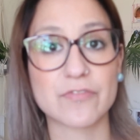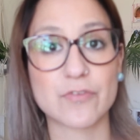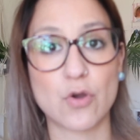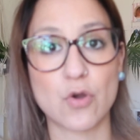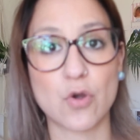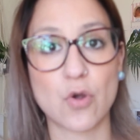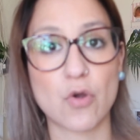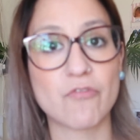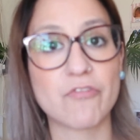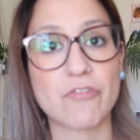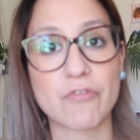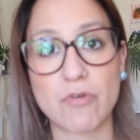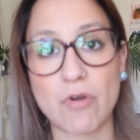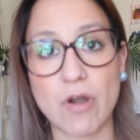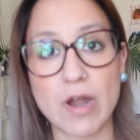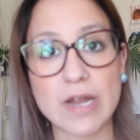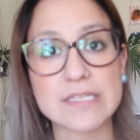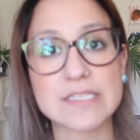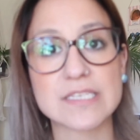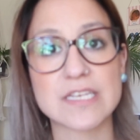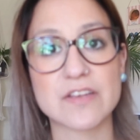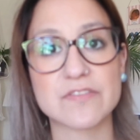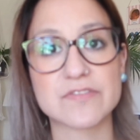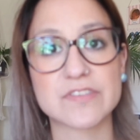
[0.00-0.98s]
have got a
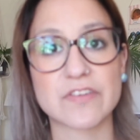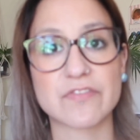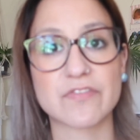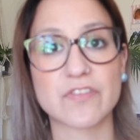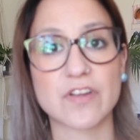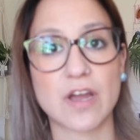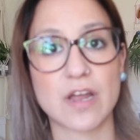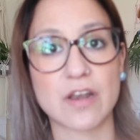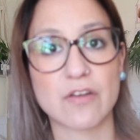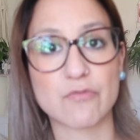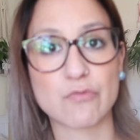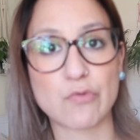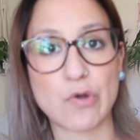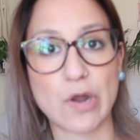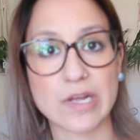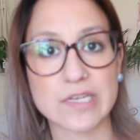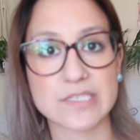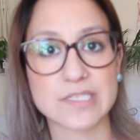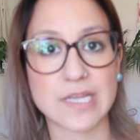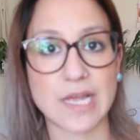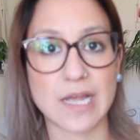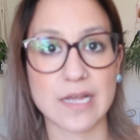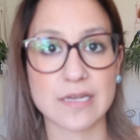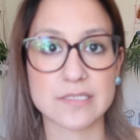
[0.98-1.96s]
variety of different kind of
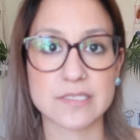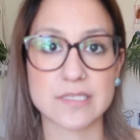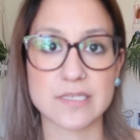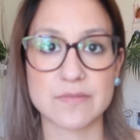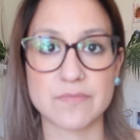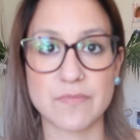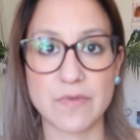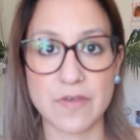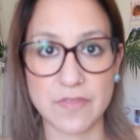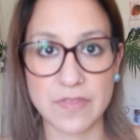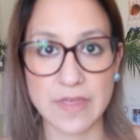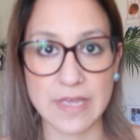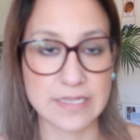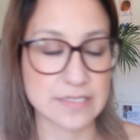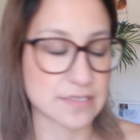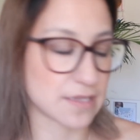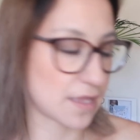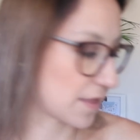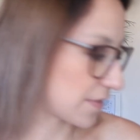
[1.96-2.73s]
rucksacks and things